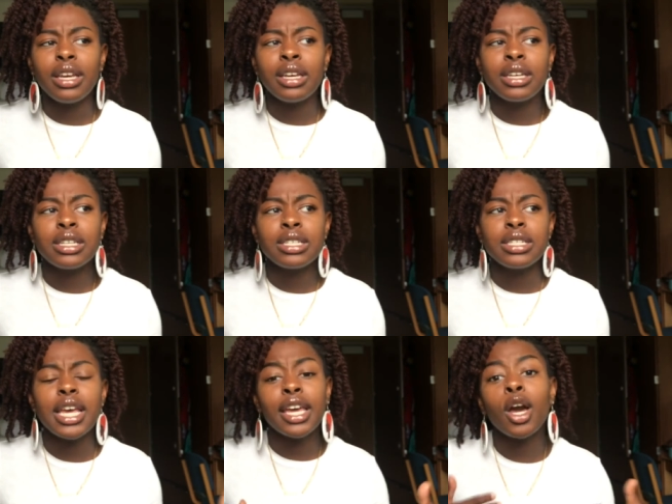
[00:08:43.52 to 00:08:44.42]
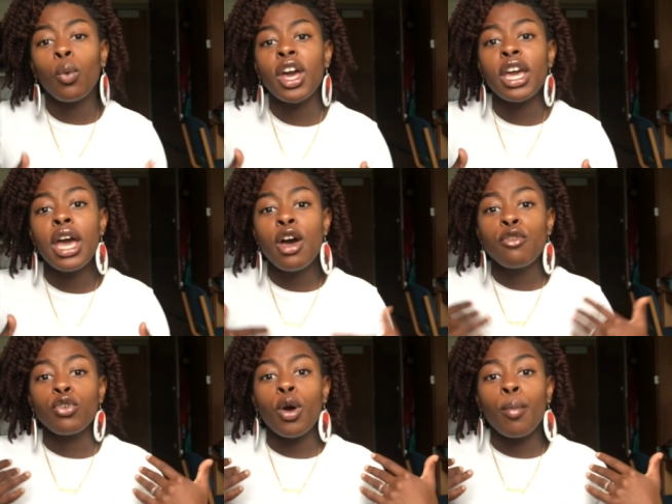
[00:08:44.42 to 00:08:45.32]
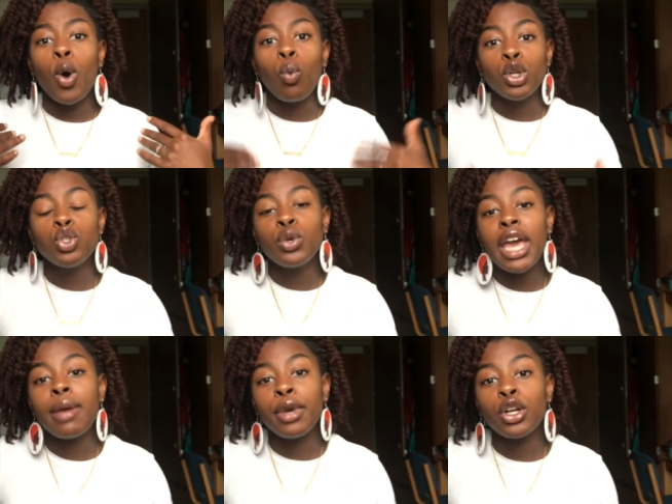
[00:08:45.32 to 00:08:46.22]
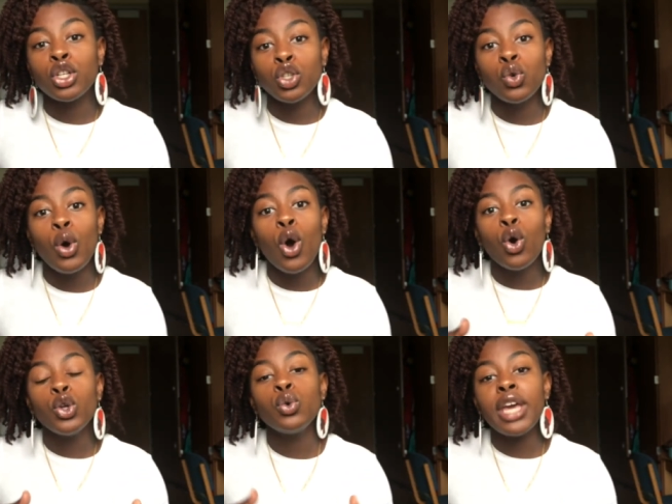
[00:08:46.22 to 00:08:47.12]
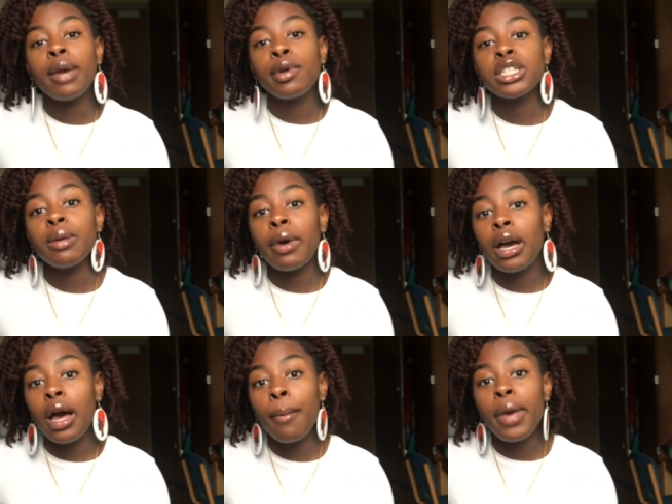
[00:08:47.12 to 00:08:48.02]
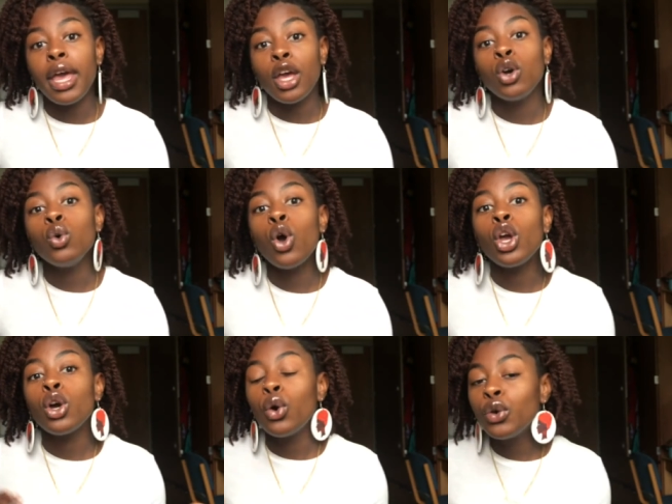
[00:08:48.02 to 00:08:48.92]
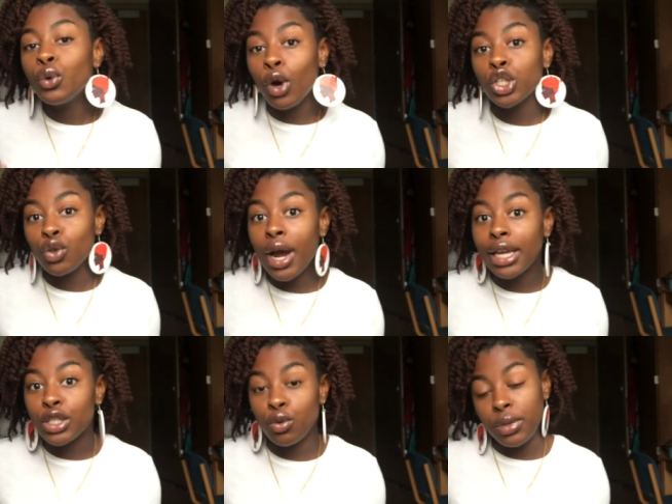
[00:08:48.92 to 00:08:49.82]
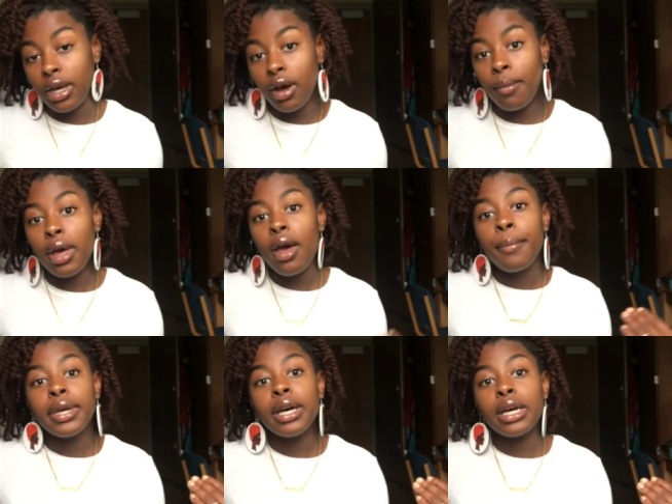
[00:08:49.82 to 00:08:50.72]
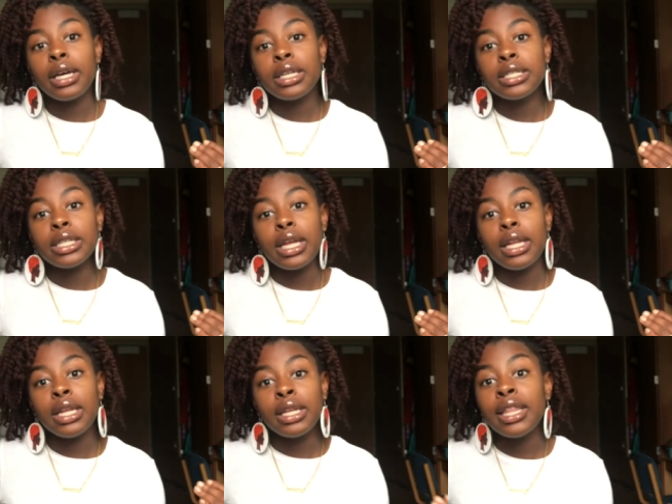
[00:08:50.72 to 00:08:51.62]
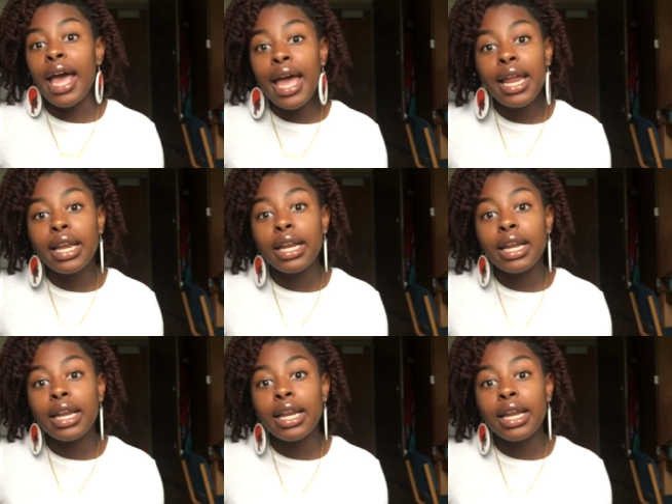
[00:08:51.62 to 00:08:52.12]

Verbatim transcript: is taking away from what you came here to do, who you came here to become, and who who you are trying to become because that